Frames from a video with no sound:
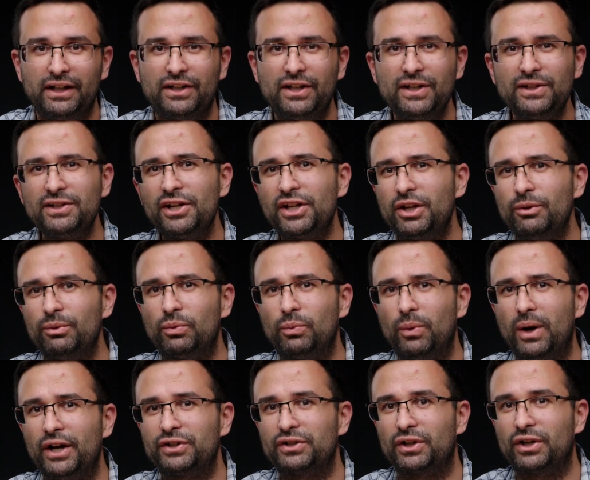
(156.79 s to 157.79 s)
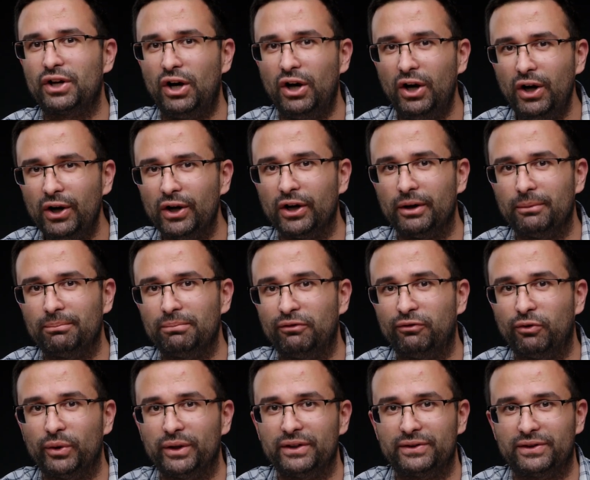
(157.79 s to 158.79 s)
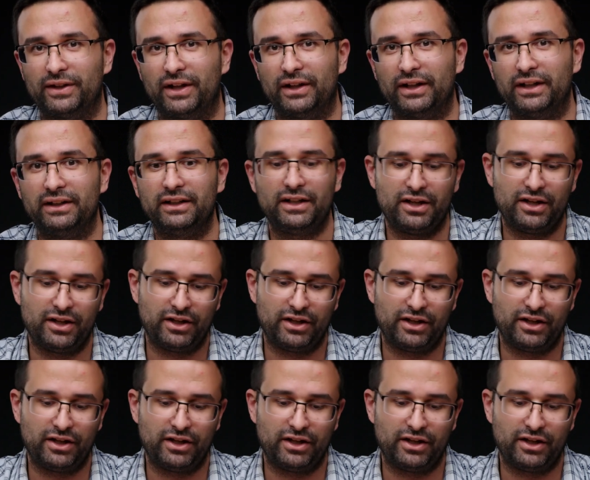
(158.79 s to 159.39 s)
just like you would wash a car before you sell it,